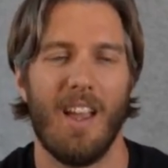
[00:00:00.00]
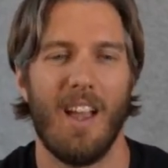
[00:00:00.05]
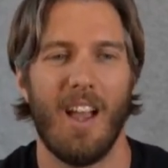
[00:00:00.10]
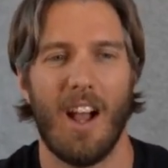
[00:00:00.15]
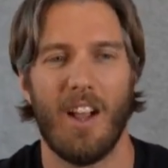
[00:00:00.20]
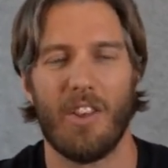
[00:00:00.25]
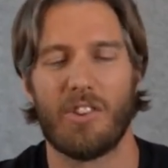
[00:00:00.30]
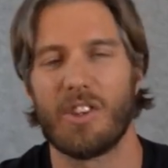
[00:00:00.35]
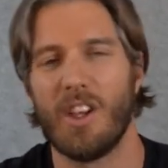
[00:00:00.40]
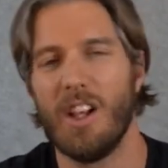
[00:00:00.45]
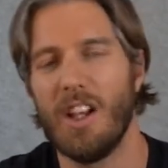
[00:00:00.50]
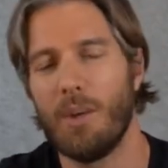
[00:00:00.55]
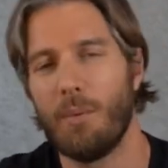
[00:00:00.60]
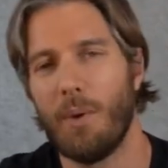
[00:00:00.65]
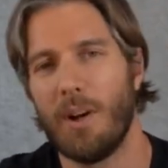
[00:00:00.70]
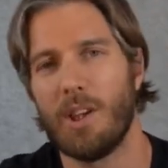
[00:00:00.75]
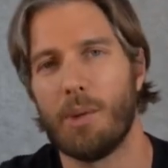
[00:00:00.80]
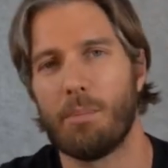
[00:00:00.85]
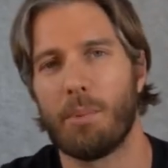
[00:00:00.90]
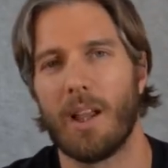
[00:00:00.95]
And certainly
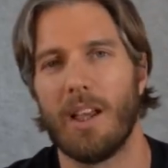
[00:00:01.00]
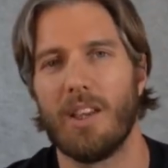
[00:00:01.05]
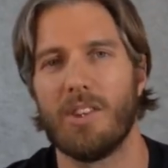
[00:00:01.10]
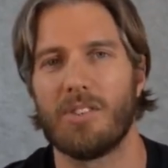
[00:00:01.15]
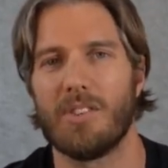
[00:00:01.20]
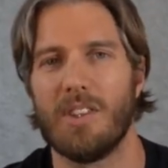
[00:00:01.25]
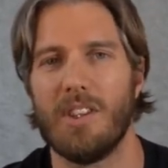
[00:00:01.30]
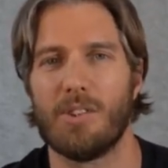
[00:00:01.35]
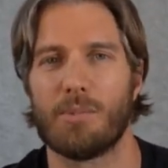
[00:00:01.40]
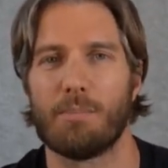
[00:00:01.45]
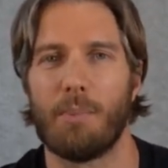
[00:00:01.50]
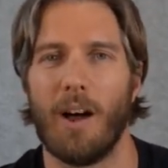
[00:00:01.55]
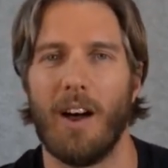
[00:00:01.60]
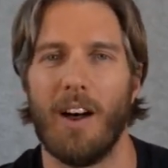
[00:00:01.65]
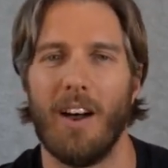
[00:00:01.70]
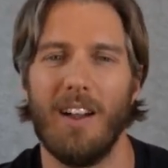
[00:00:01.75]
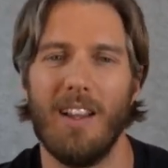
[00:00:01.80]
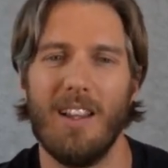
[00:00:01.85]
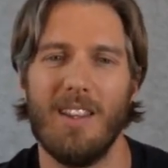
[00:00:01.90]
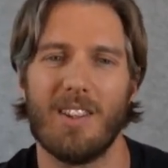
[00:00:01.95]
when you place these
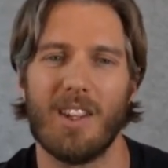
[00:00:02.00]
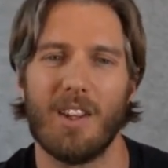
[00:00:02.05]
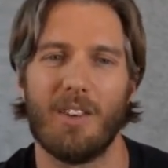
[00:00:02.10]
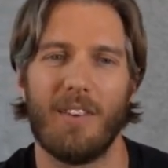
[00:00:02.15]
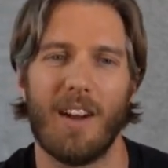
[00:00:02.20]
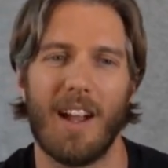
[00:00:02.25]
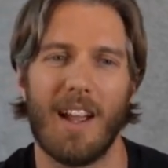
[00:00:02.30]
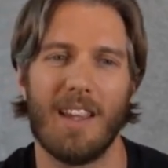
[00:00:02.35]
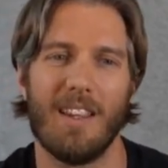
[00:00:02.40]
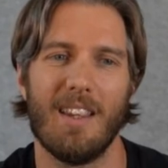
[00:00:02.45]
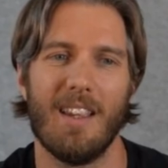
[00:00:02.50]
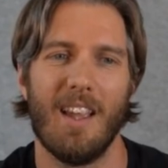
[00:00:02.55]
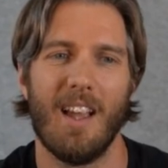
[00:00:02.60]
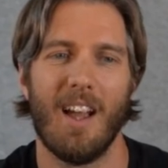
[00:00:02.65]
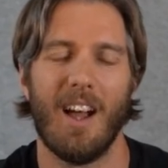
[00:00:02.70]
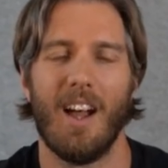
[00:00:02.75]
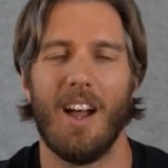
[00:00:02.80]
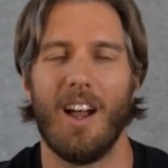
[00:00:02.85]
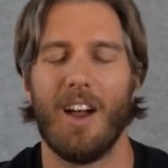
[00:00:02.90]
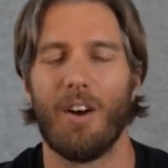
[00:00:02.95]
behind the array,
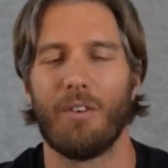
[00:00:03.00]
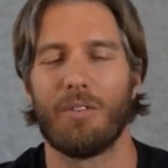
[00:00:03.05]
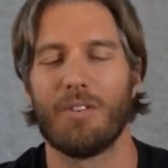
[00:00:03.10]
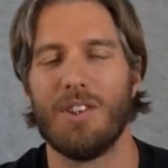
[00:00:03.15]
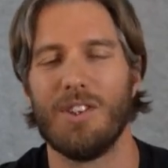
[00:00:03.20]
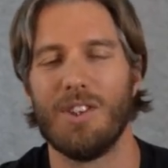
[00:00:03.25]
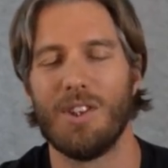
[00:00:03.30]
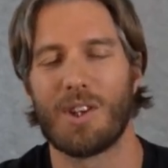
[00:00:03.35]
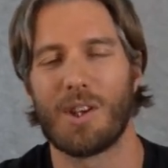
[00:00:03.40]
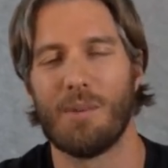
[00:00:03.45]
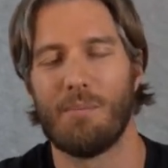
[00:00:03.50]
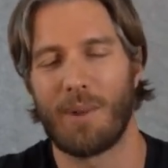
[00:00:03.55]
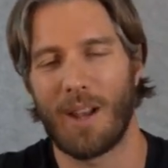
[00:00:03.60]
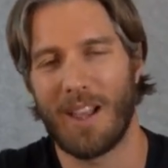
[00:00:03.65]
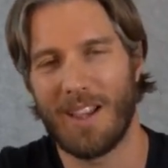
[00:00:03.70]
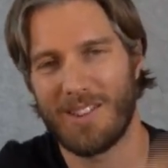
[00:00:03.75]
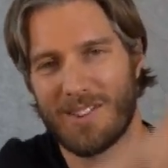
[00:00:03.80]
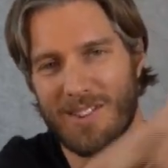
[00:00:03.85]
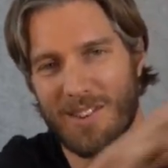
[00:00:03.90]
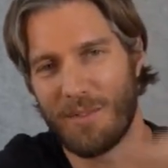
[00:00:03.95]
often you can
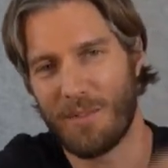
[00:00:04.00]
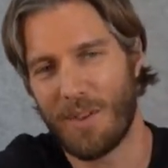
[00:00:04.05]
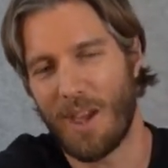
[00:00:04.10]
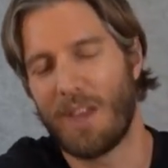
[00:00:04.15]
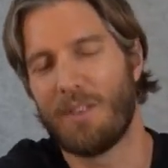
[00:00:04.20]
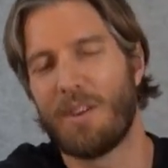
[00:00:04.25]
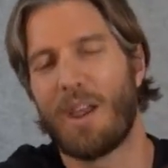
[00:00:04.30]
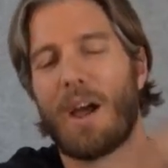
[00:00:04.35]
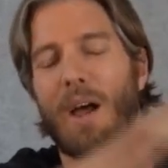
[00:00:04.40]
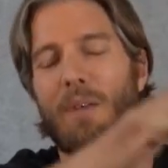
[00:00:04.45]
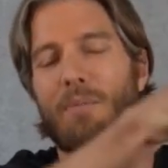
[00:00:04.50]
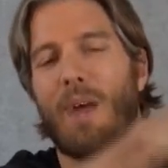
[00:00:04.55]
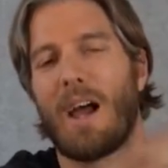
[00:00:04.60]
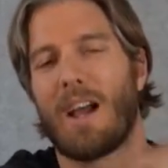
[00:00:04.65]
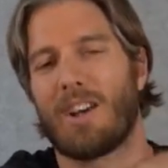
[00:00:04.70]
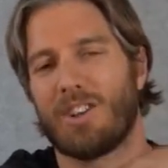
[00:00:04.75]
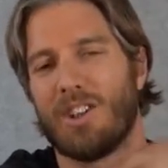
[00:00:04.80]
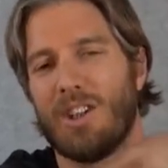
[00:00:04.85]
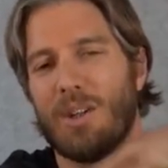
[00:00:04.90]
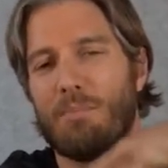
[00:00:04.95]
place them and
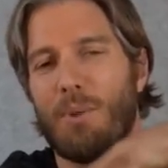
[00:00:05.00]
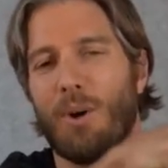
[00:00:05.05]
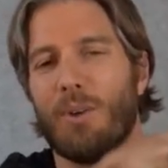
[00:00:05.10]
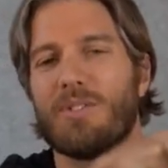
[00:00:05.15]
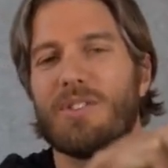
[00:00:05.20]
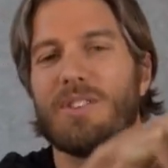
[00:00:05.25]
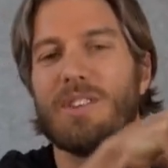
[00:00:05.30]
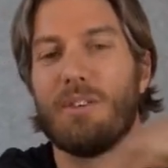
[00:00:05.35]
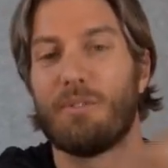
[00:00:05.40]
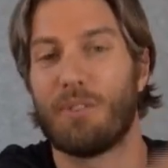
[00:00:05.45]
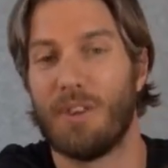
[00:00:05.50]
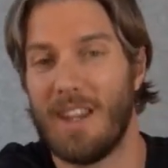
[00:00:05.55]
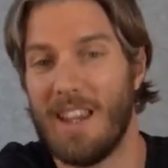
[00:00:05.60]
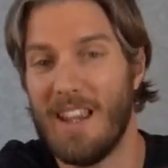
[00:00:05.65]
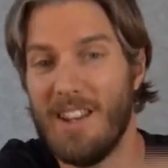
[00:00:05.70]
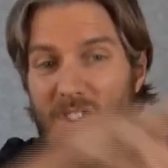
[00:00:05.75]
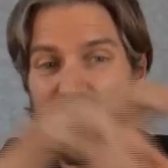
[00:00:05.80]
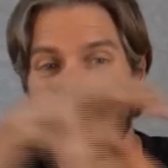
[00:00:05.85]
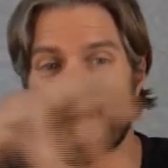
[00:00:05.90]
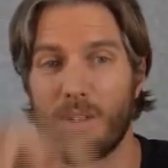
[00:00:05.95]
actually put different
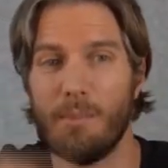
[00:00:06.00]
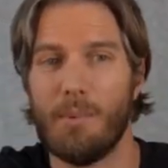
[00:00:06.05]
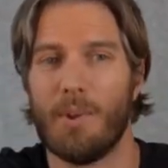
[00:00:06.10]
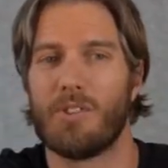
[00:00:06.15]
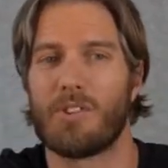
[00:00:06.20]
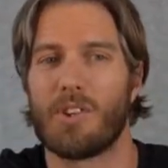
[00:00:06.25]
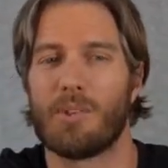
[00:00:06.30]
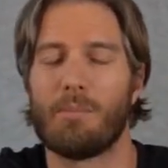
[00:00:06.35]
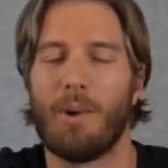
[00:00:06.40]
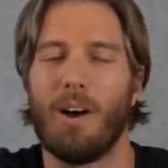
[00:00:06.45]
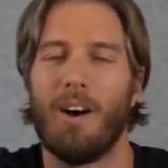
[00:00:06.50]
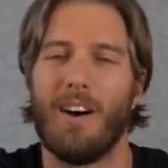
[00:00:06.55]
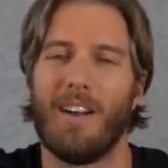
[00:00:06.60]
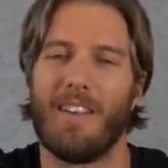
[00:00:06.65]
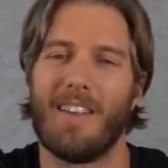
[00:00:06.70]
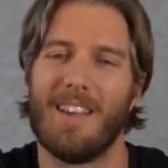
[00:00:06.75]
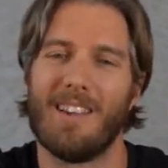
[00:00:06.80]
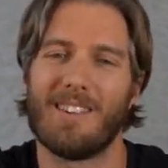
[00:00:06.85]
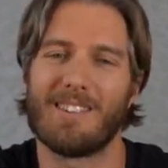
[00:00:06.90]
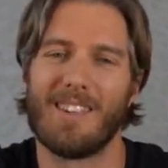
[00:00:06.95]
instruments as part
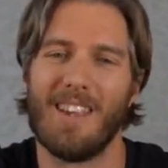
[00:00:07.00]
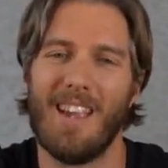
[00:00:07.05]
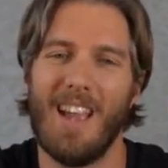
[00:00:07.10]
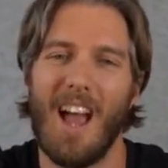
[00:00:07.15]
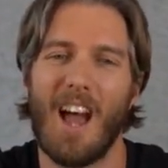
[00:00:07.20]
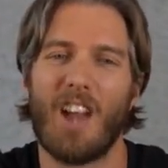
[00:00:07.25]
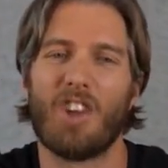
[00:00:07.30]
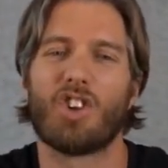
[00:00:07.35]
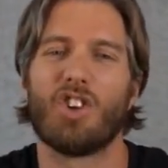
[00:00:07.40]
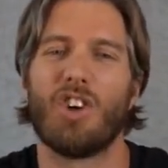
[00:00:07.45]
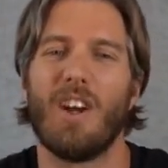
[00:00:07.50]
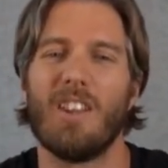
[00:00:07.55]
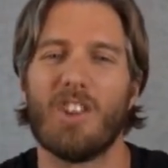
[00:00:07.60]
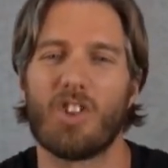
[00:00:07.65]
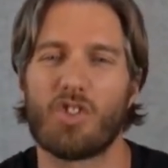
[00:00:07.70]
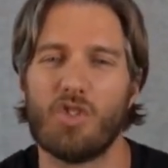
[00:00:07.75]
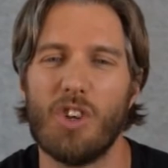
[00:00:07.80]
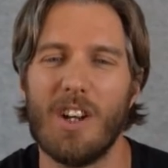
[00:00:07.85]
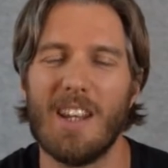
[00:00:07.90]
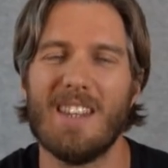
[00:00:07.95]
of this and create
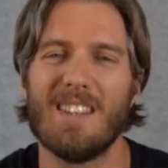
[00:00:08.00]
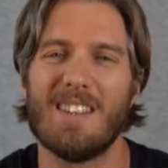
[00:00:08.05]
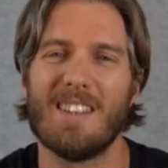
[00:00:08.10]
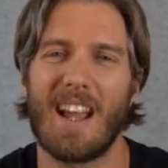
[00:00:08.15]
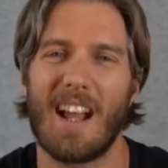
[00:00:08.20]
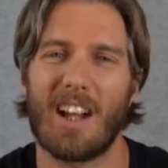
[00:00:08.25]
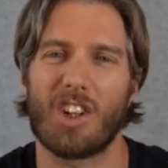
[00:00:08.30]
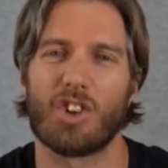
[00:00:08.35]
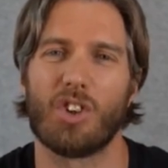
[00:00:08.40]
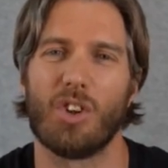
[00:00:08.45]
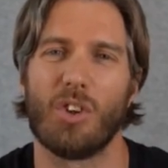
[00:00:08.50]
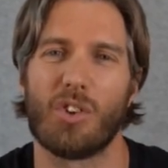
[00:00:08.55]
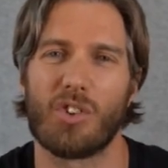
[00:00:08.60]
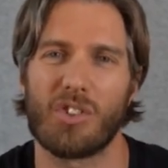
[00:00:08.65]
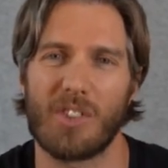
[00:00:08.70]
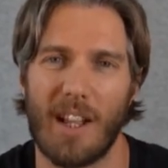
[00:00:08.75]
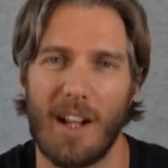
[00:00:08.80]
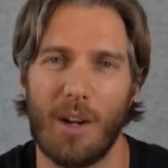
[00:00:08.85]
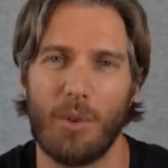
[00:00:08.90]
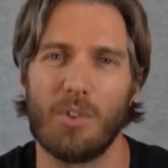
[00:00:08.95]
this really natural
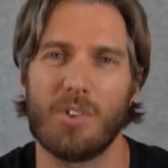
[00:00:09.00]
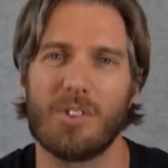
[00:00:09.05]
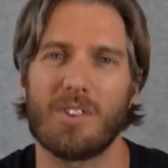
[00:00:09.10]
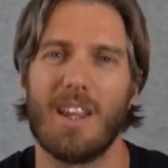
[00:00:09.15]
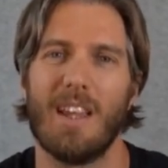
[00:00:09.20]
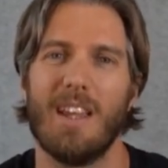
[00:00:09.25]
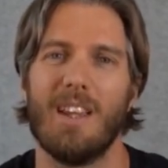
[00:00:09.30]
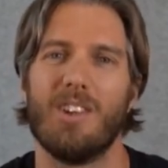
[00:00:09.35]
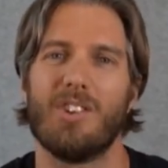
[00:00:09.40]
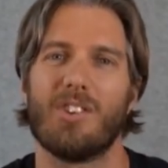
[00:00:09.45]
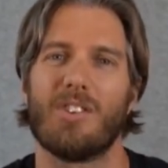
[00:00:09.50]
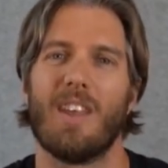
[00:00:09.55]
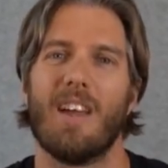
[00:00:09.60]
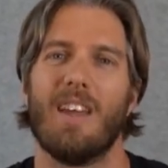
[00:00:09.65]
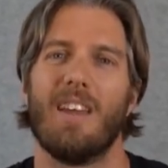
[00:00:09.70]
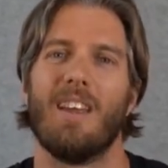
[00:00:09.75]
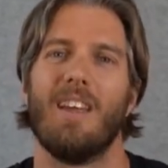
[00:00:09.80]
sound stage then.